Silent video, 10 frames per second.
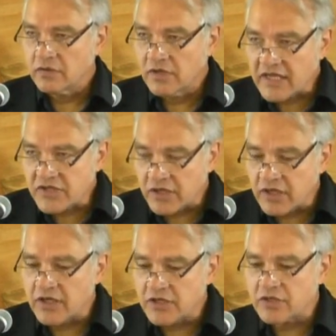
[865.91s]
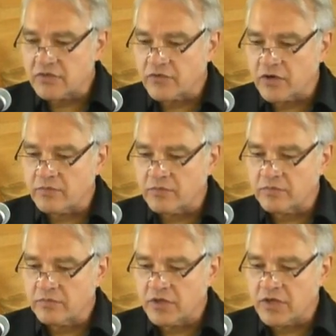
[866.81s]
lesson is
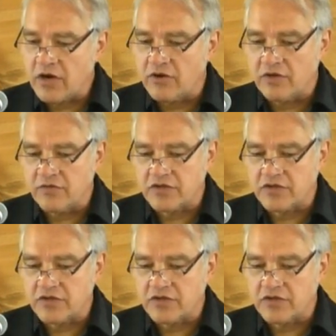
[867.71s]
from the narrative.